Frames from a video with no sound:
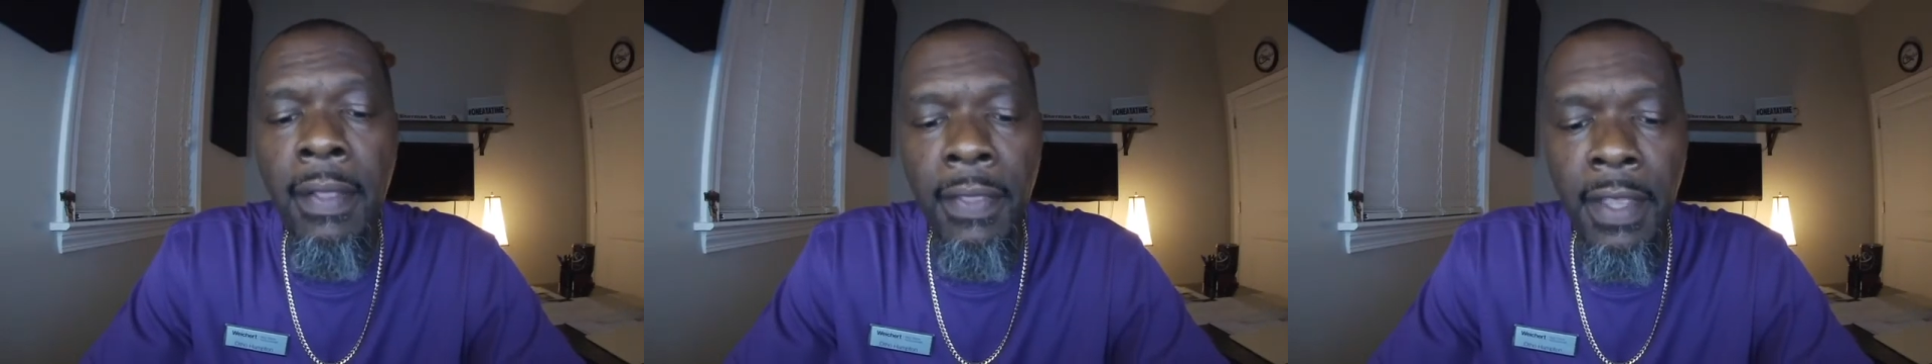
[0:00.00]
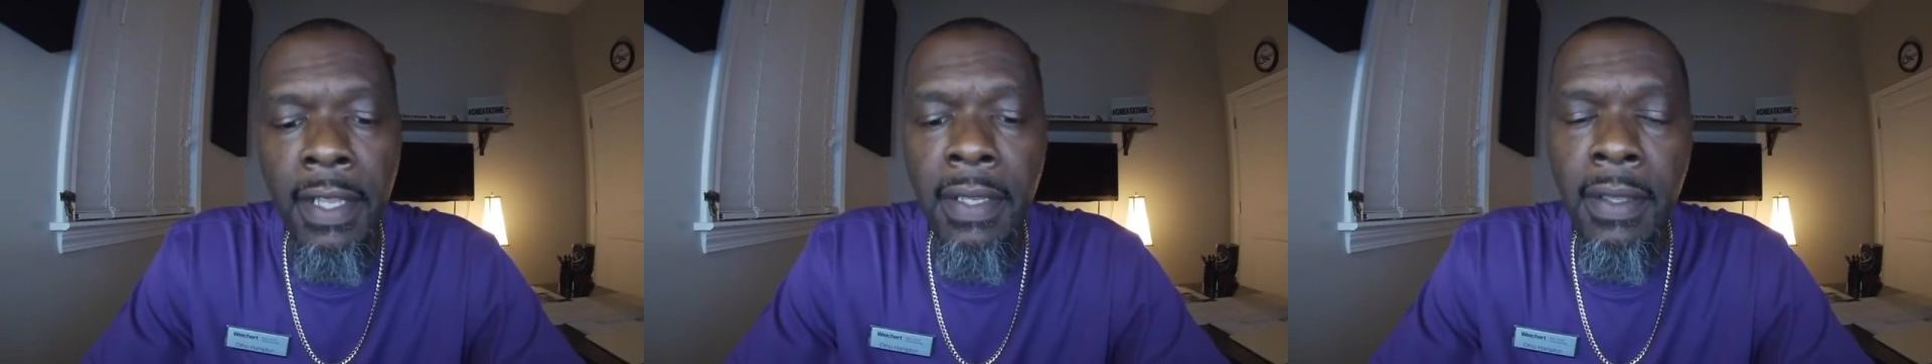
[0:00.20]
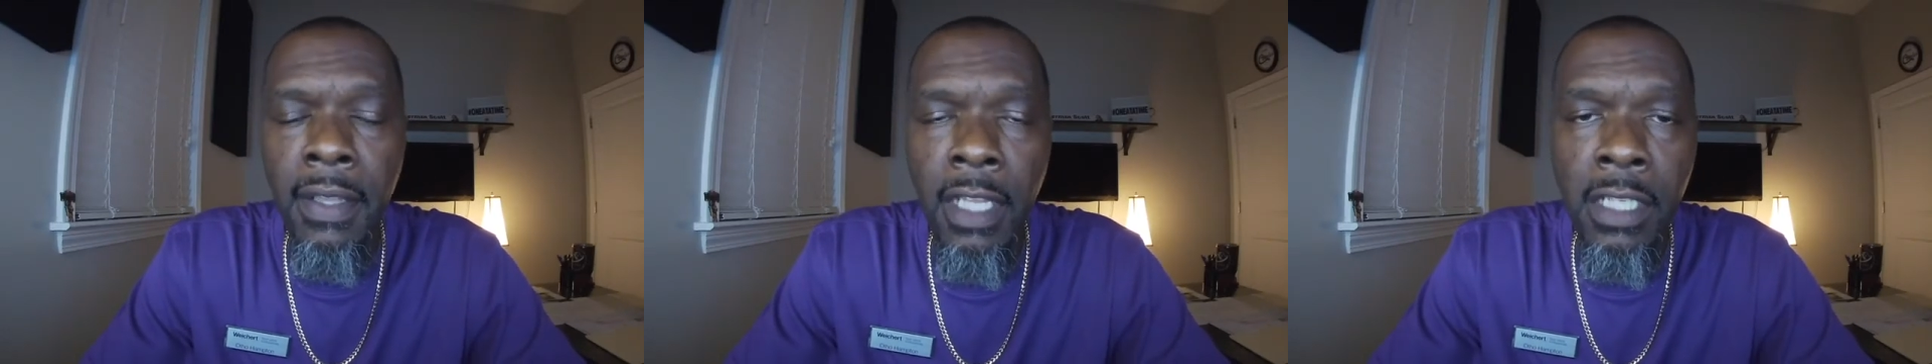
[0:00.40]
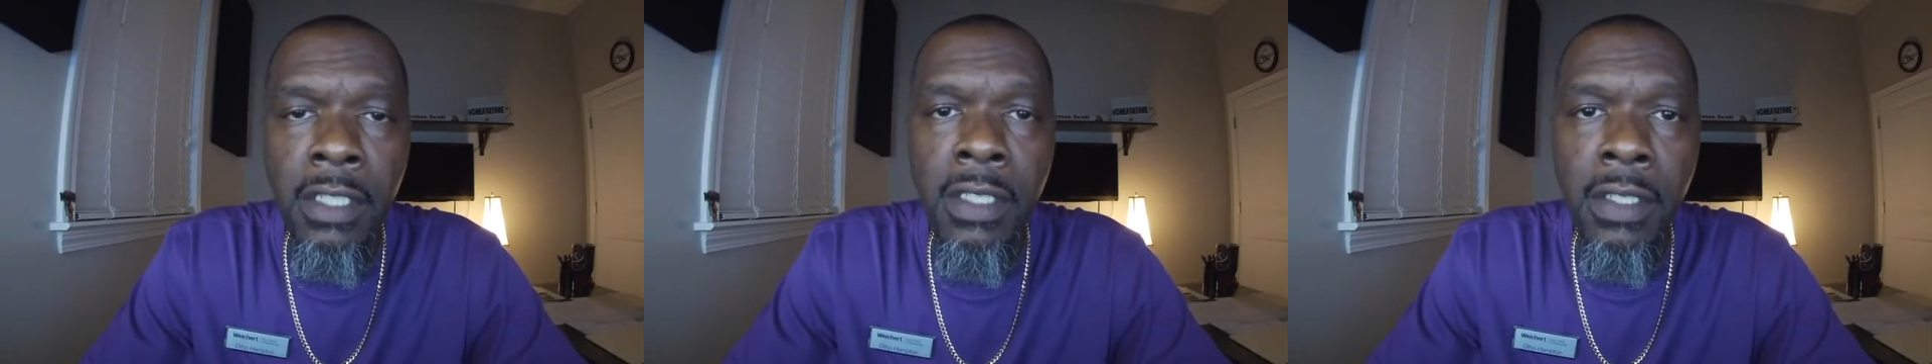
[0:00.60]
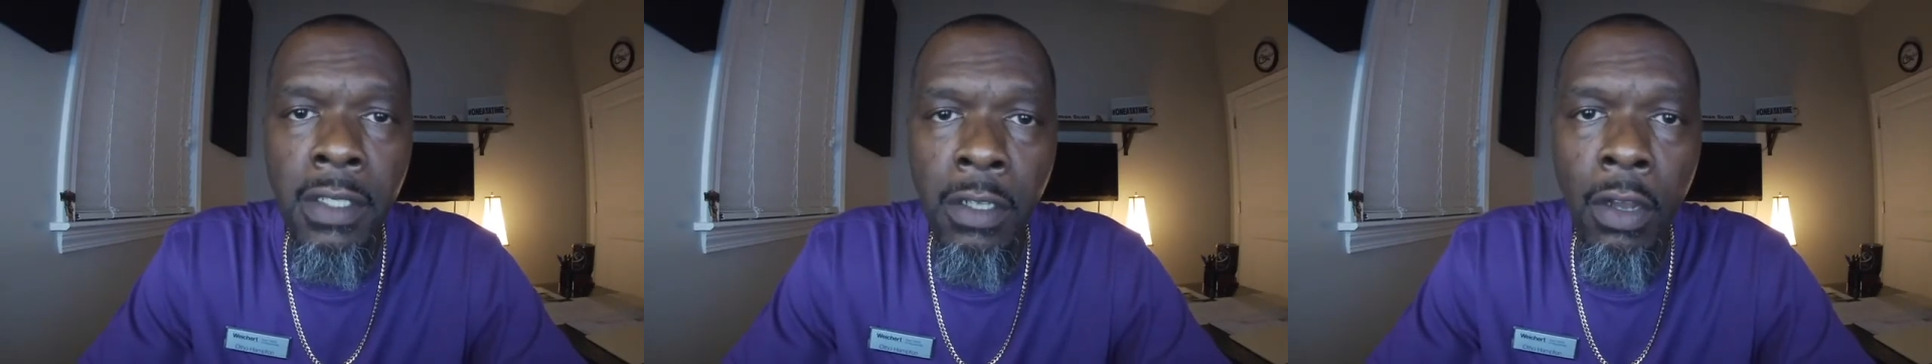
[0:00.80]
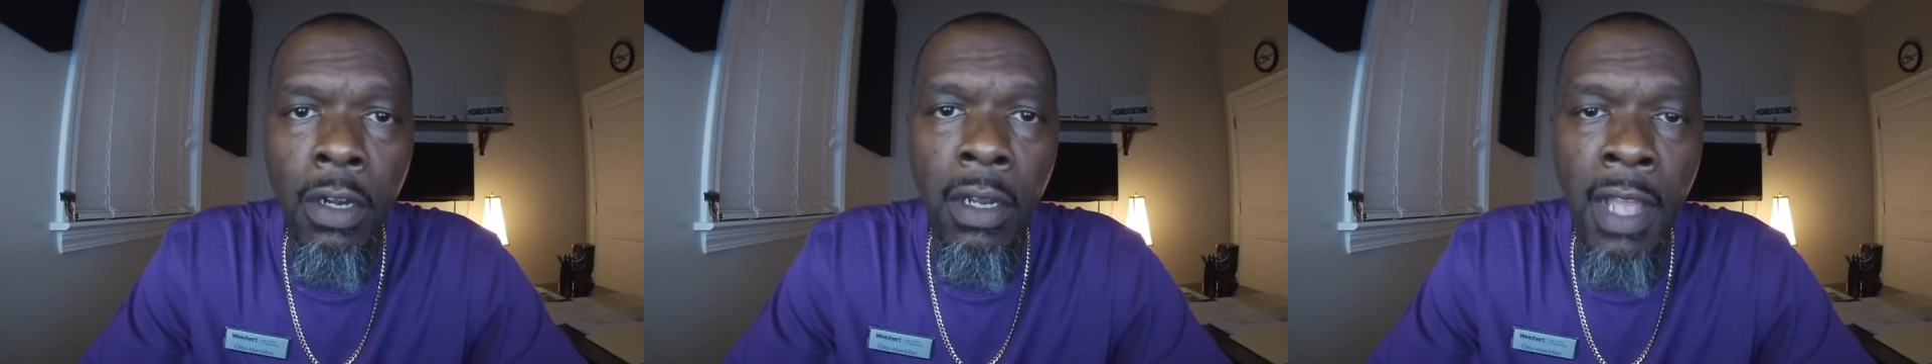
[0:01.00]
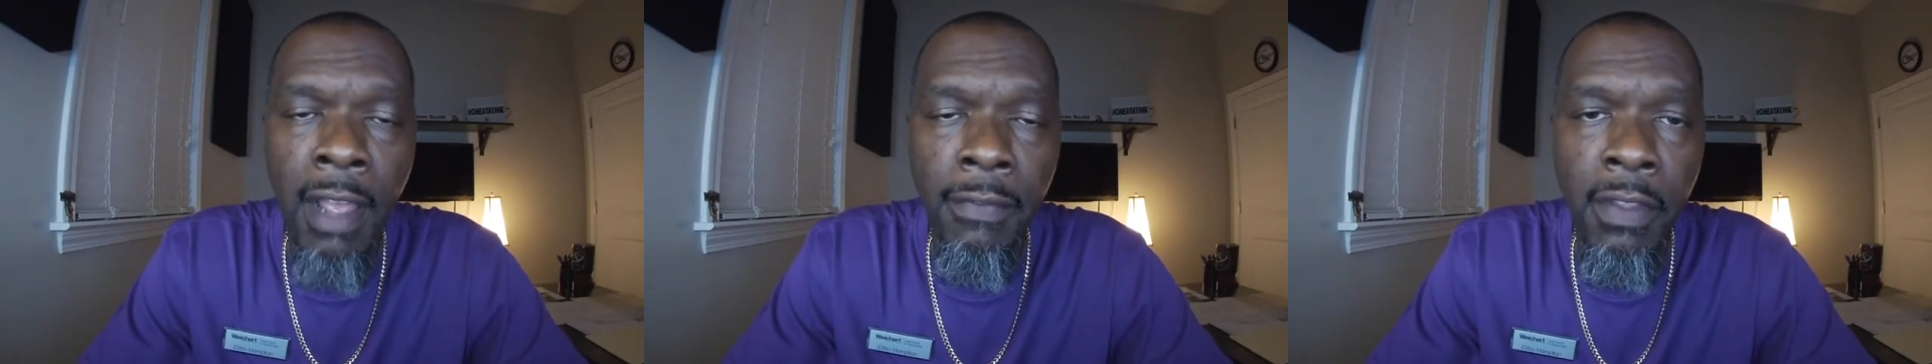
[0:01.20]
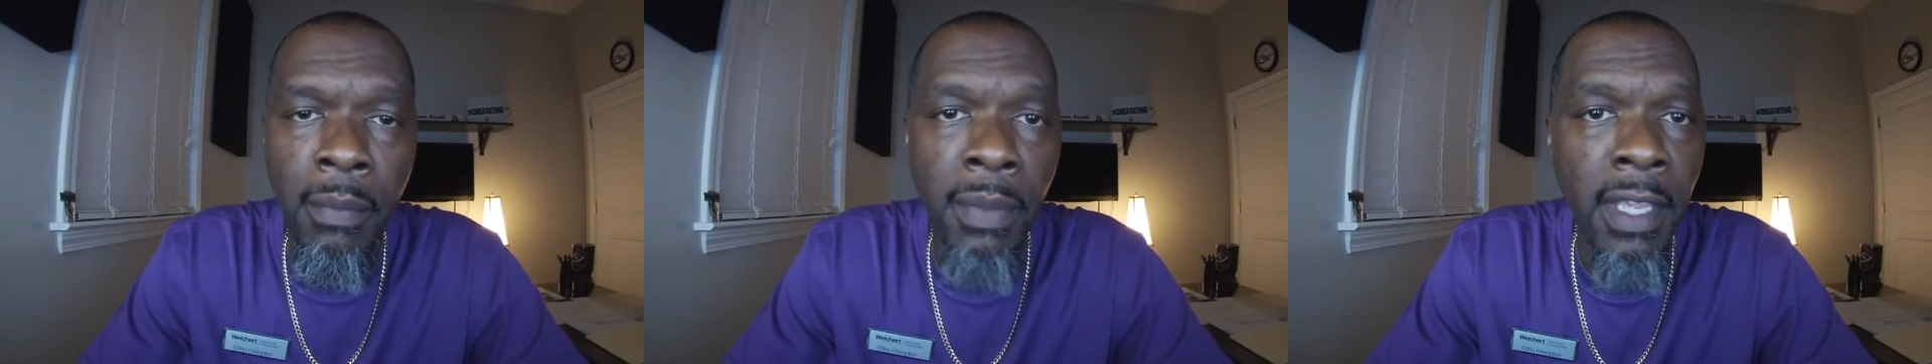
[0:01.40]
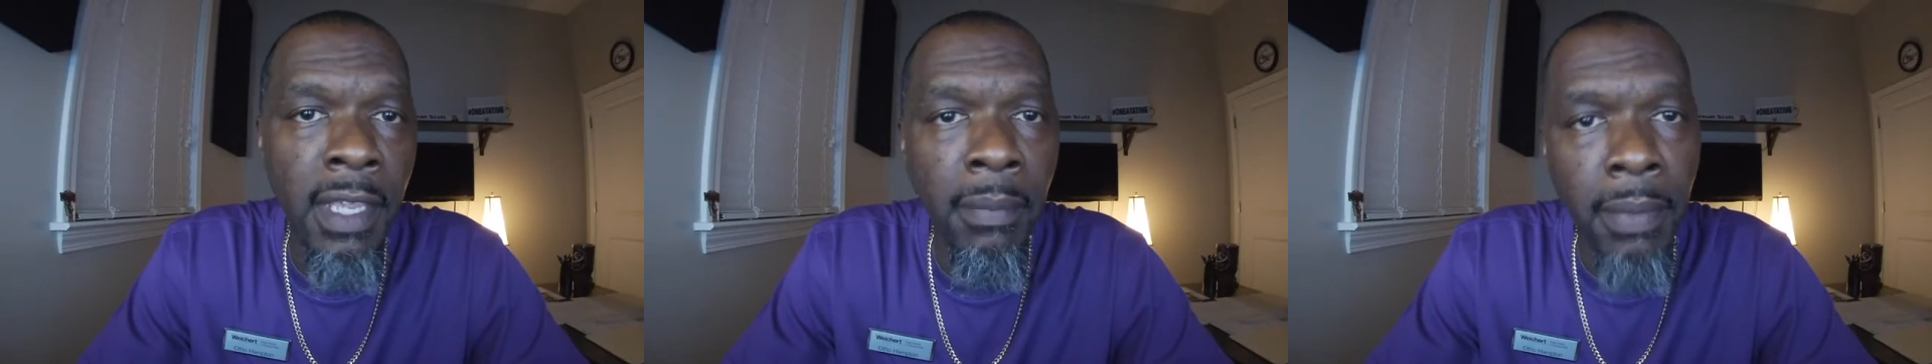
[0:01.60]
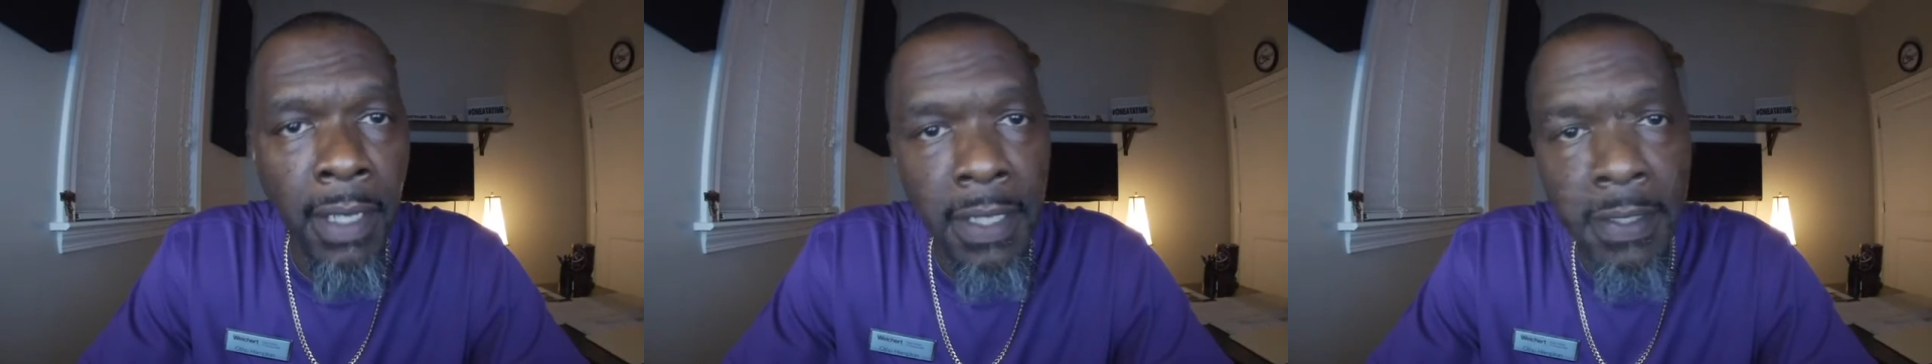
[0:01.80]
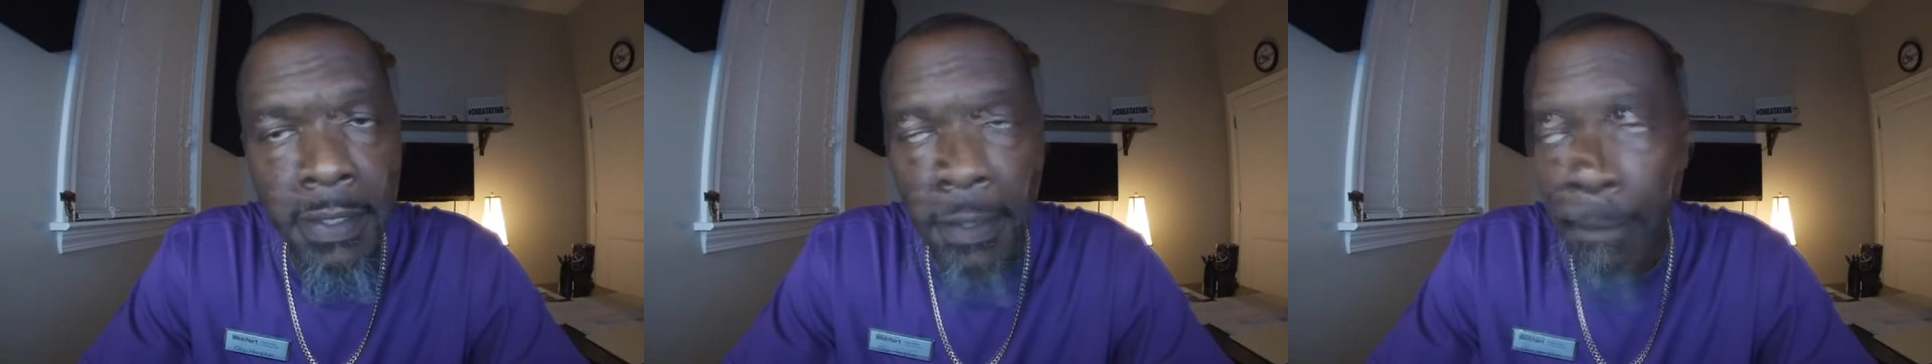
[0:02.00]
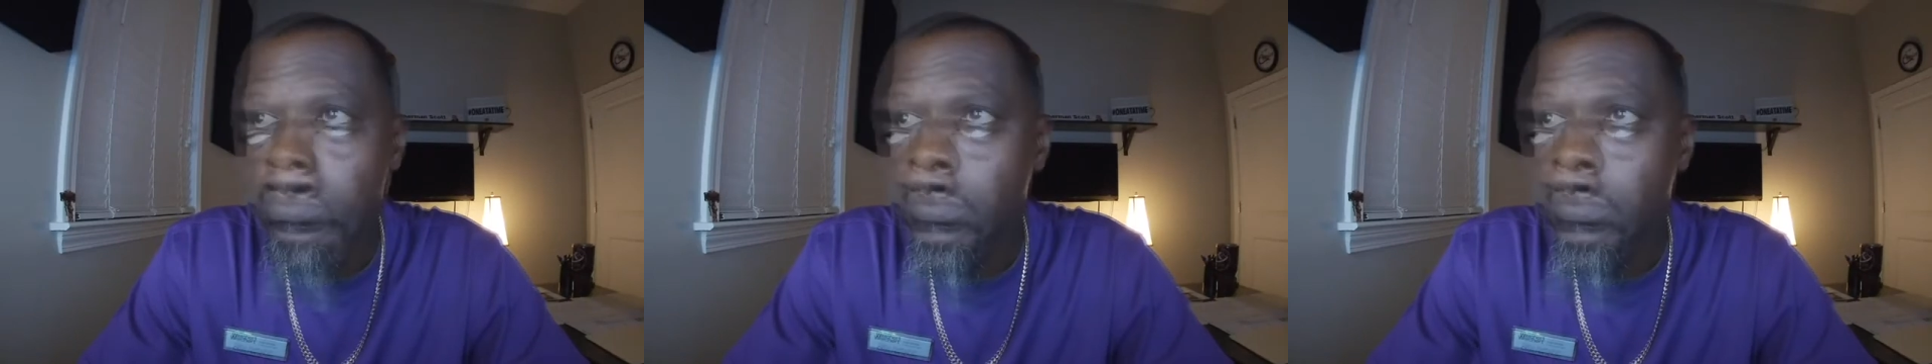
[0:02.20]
then this is going to have to be in place.